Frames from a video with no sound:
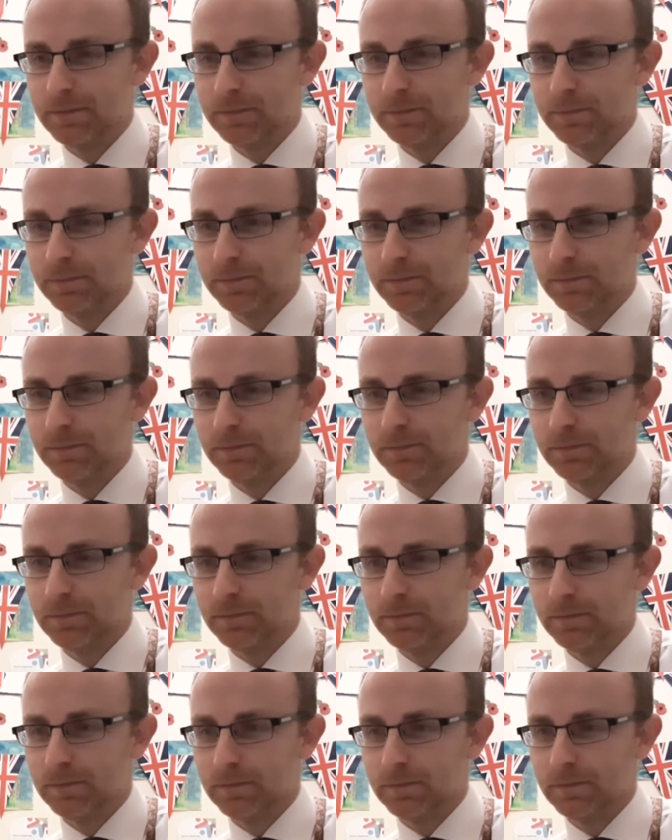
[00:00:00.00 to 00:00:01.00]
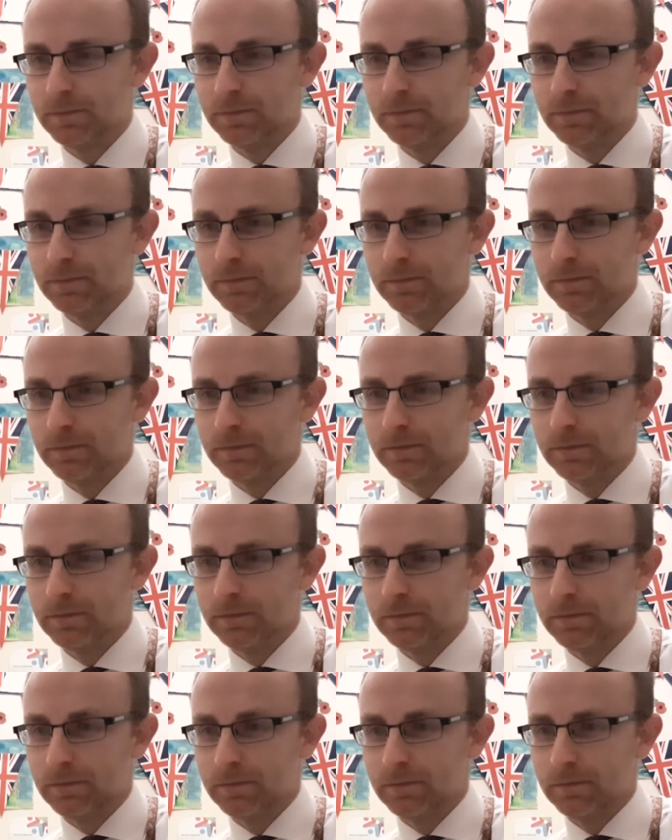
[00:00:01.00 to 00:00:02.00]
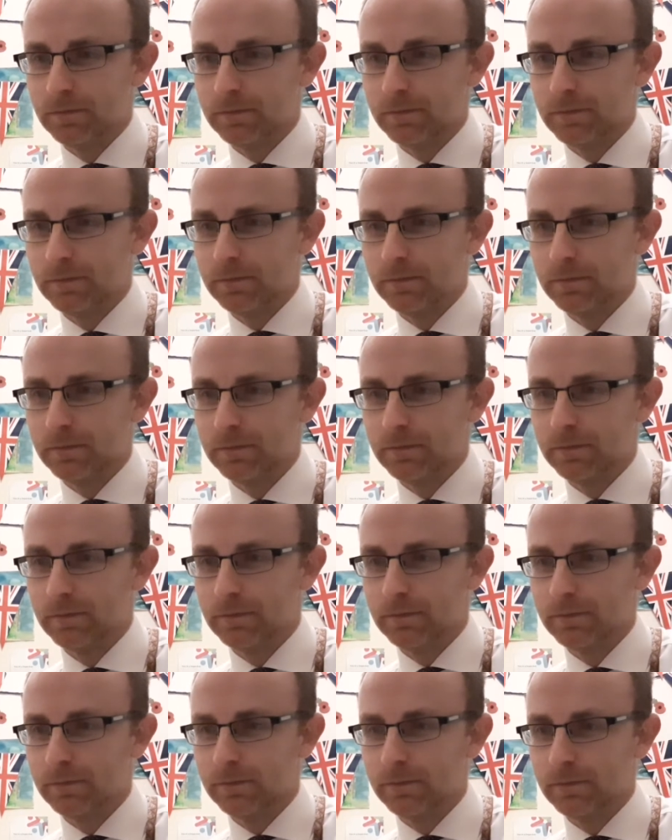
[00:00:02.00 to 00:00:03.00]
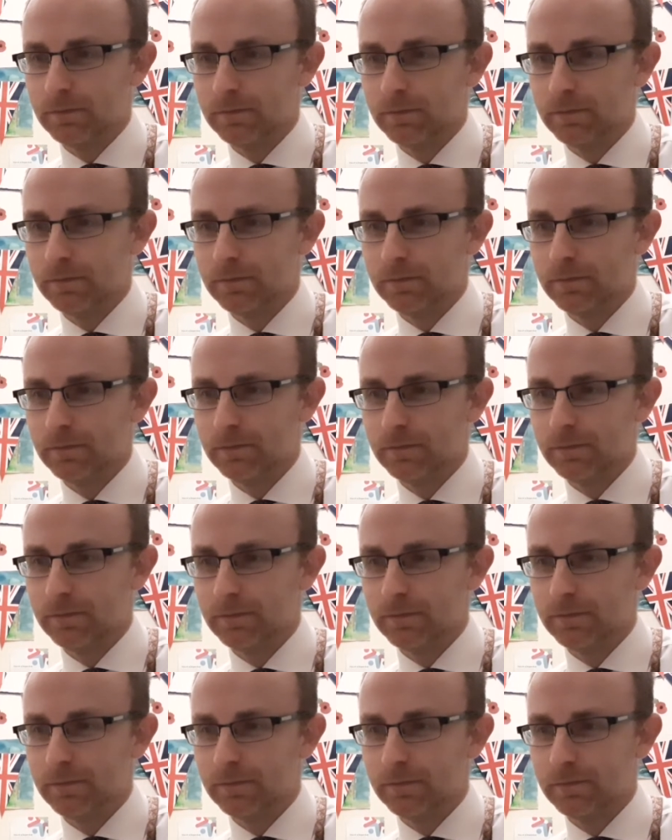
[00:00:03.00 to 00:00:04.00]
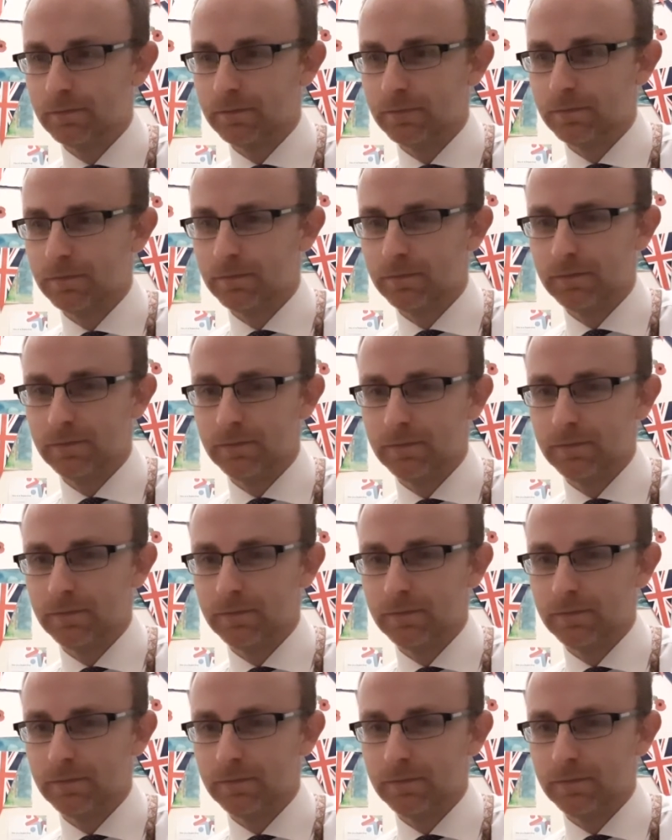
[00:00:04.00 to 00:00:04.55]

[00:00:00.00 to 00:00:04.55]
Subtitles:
This person isn't speaking.